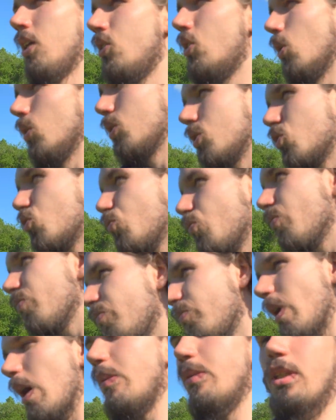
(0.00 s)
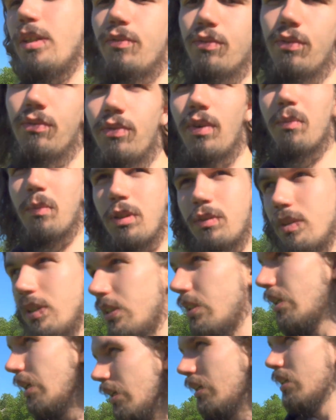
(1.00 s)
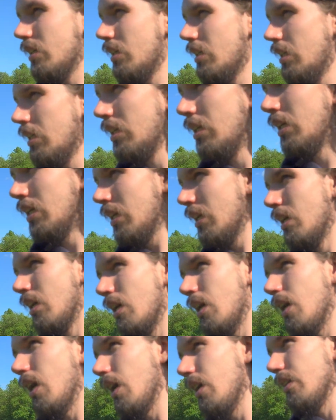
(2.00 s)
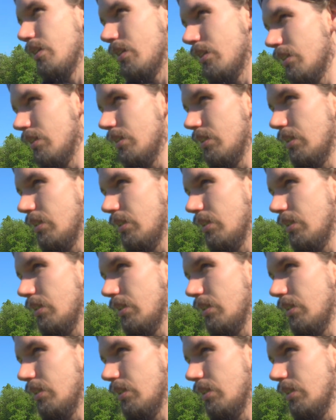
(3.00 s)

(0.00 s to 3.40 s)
So it's very different from Madrid, and